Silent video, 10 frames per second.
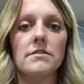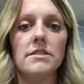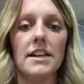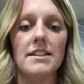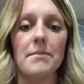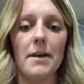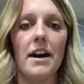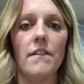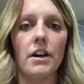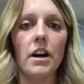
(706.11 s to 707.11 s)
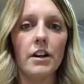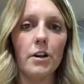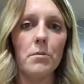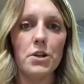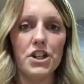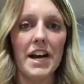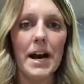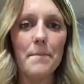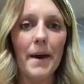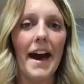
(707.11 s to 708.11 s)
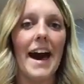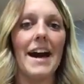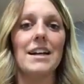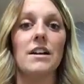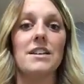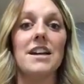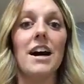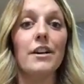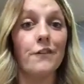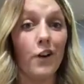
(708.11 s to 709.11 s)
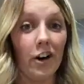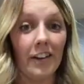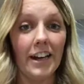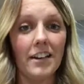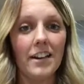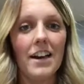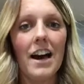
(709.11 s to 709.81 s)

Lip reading: dice up my avocado, mush it up, add a ton of garlic,